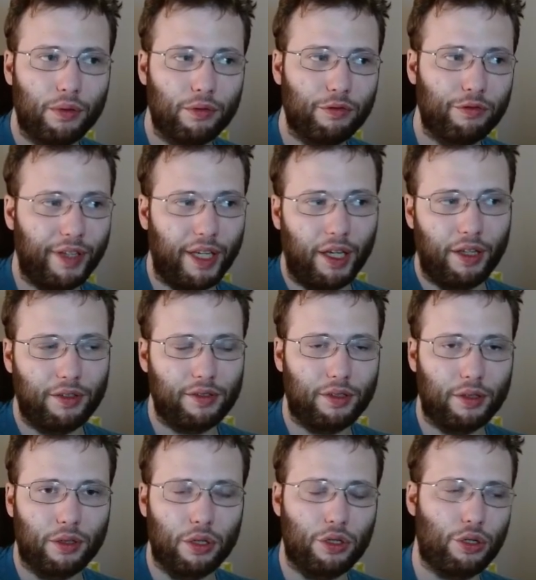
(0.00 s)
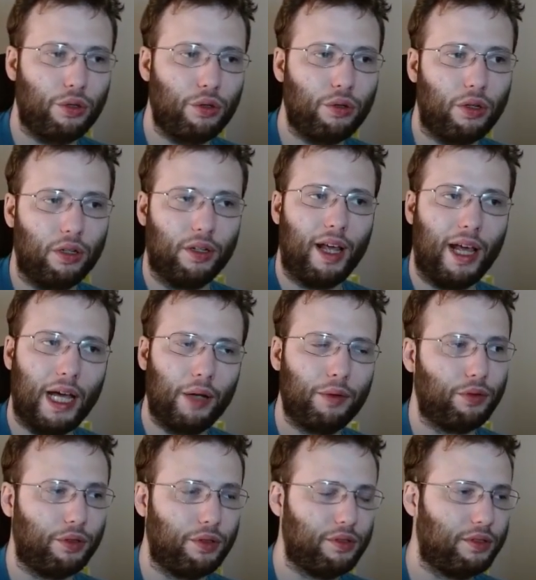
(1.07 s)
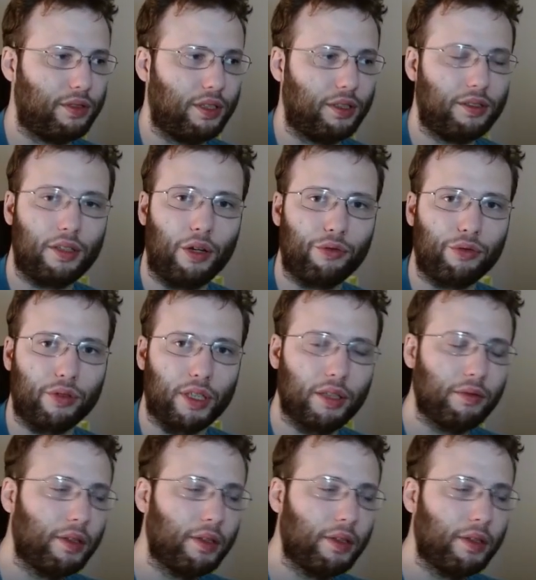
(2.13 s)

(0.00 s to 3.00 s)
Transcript: things or two on how to use this software.